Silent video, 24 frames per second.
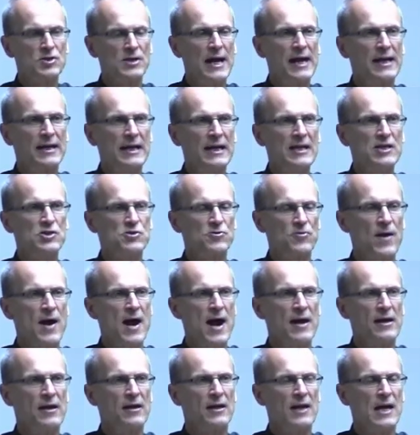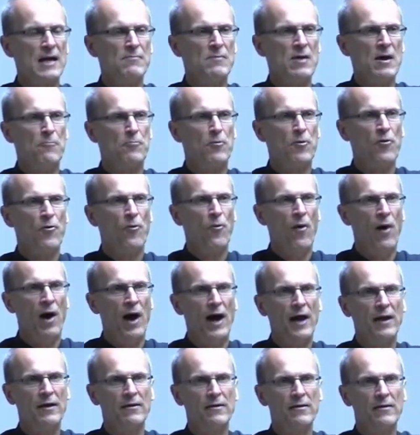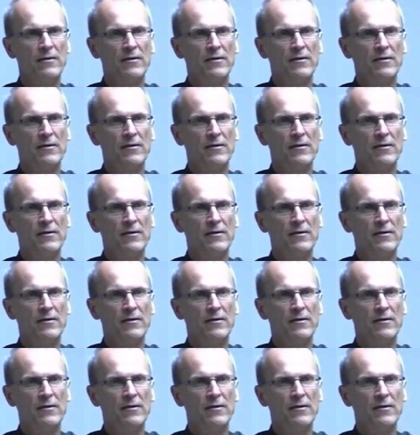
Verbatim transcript: like he's trying to come up with what?